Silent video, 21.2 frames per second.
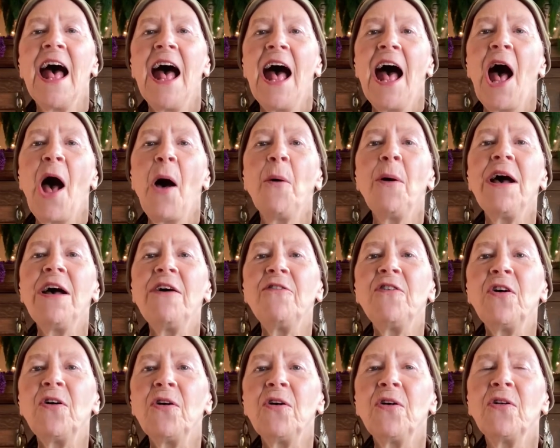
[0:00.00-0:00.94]

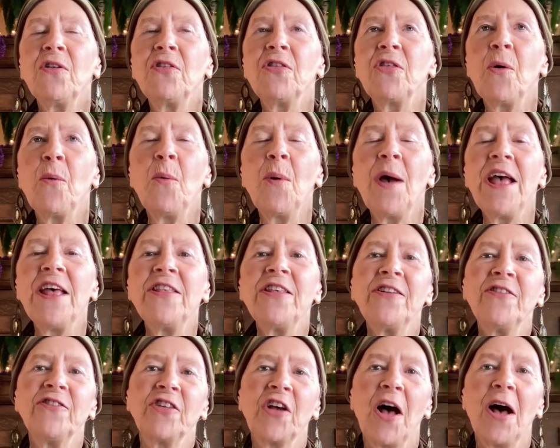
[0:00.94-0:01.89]
However, the way
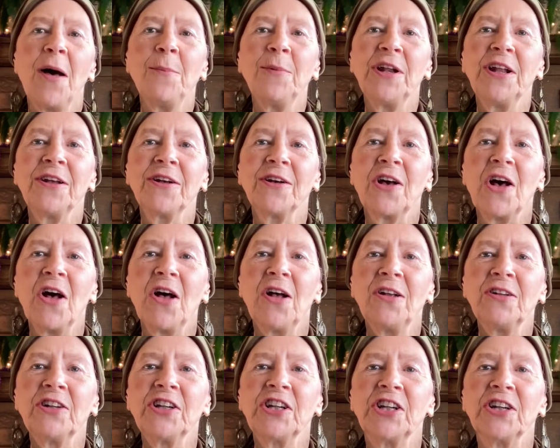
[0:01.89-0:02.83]
the dominant
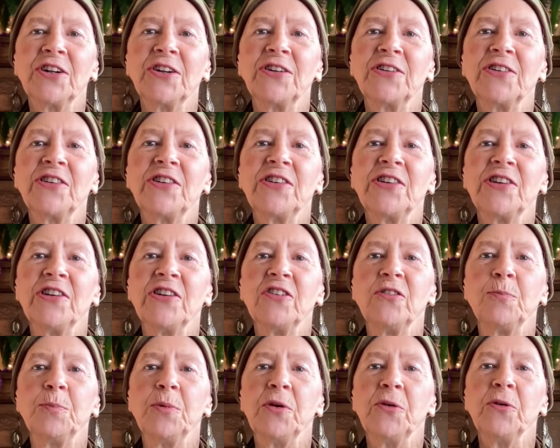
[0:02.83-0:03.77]
culture
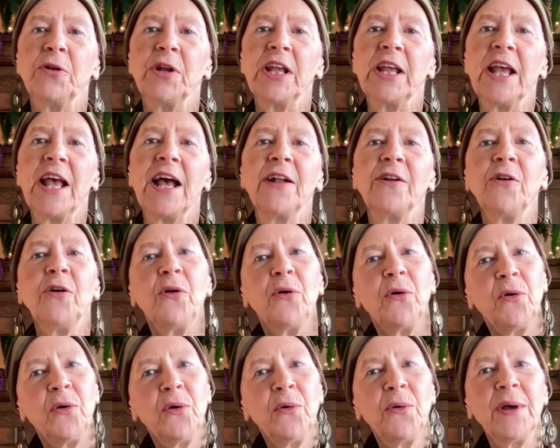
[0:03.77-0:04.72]
sees beauty and
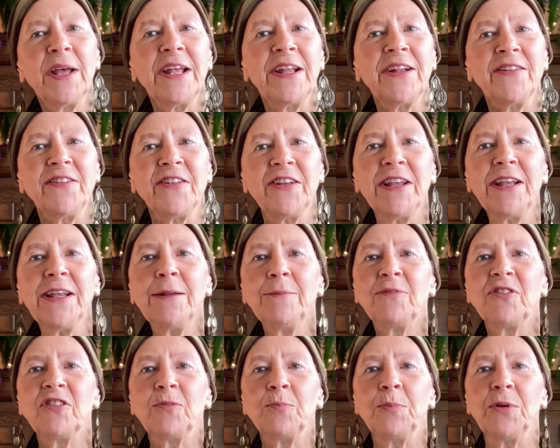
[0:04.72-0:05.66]
who it
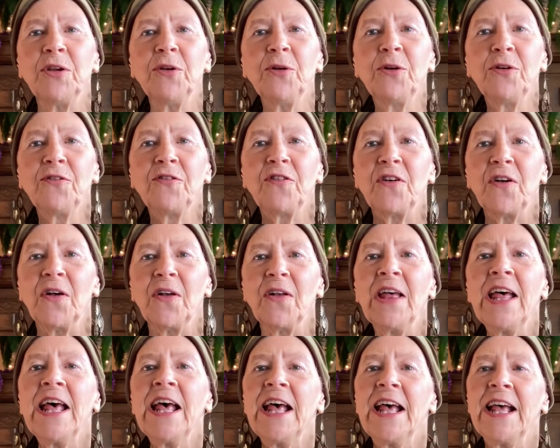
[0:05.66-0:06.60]
deems beautiful
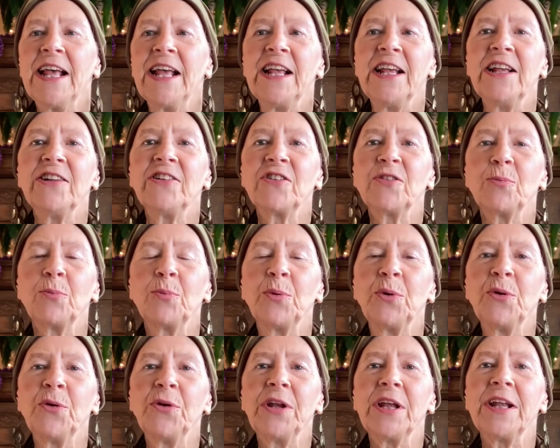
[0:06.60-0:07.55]
is
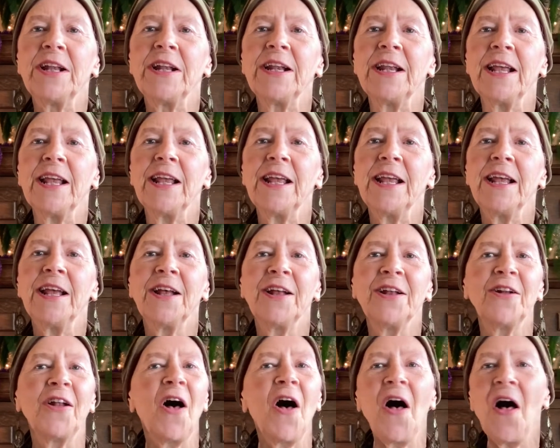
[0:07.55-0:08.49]
rooted
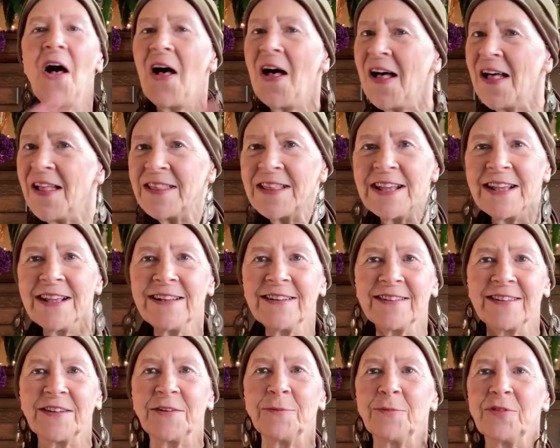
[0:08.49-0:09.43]
in all the
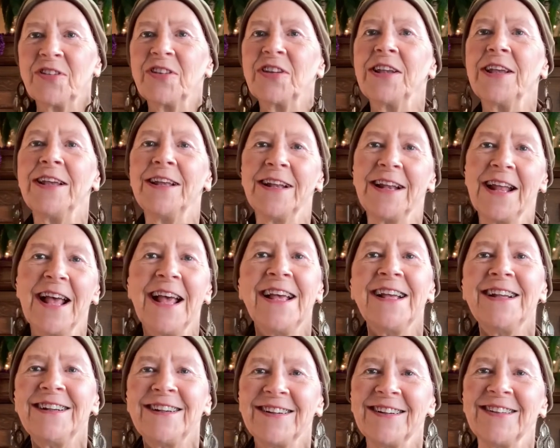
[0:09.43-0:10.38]
isms, in
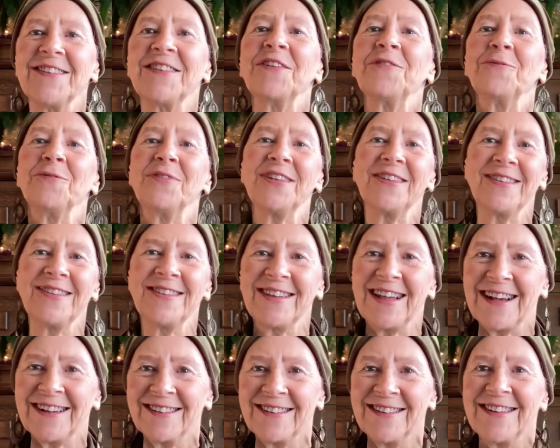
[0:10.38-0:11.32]
ageism,
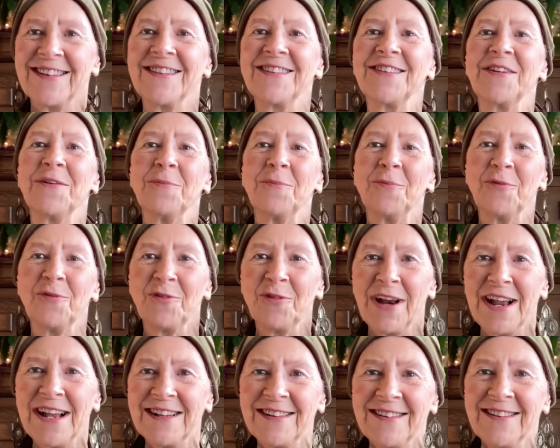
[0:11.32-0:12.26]
sexism,
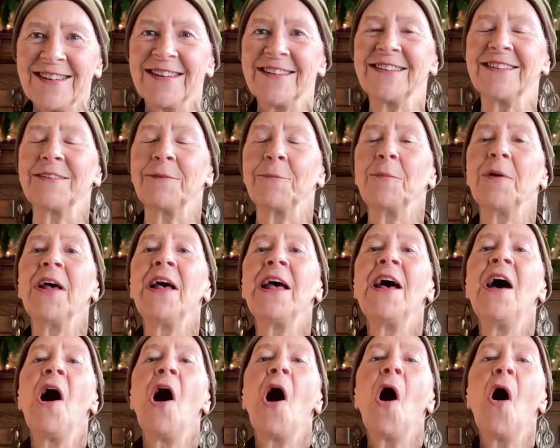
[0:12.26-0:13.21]
racism,
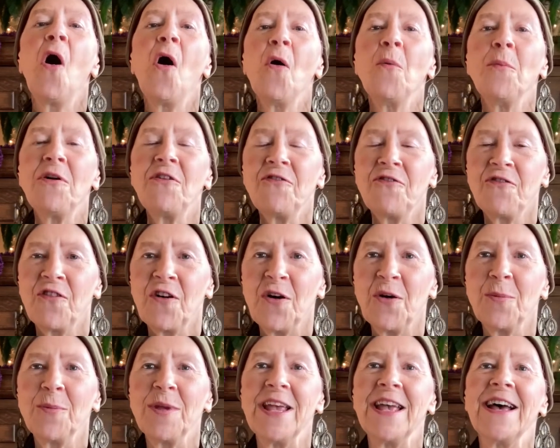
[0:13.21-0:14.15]

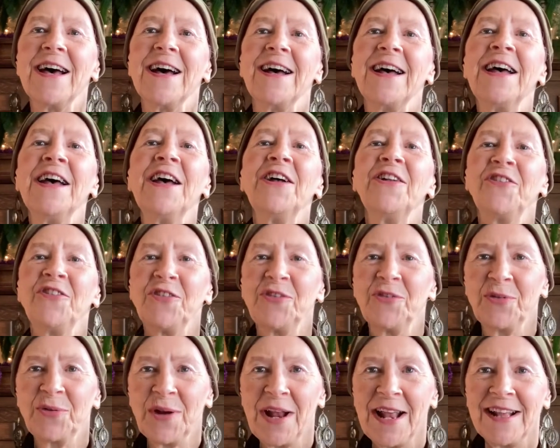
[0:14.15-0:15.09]
homophobia,
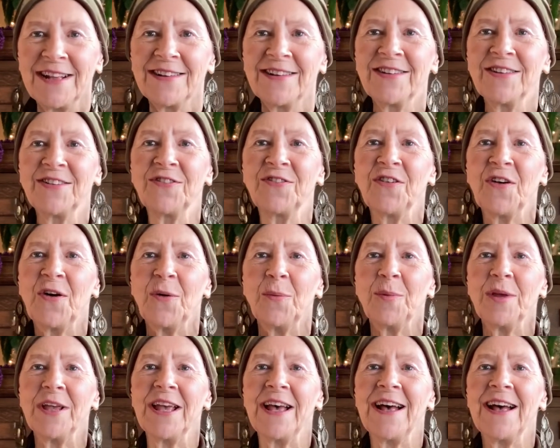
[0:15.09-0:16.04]

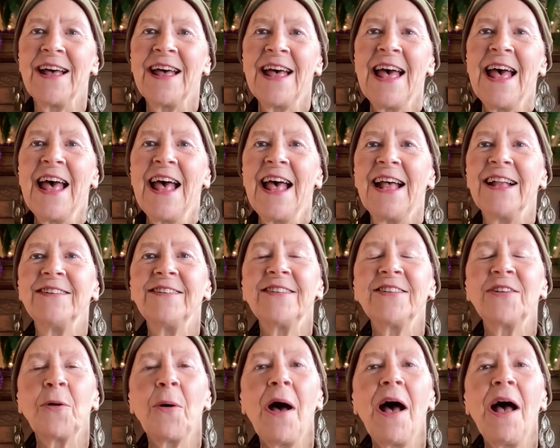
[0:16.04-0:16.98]
transphobia. And
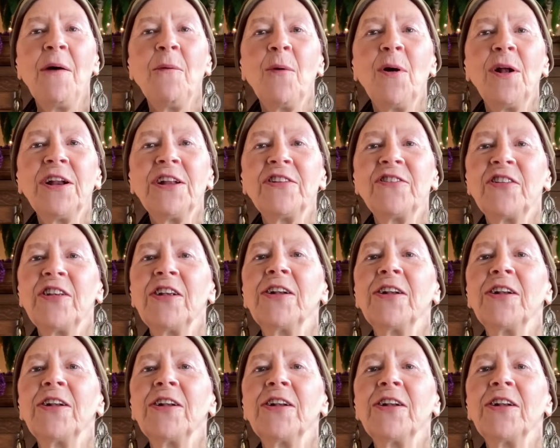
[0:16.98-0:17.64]
so I wanted to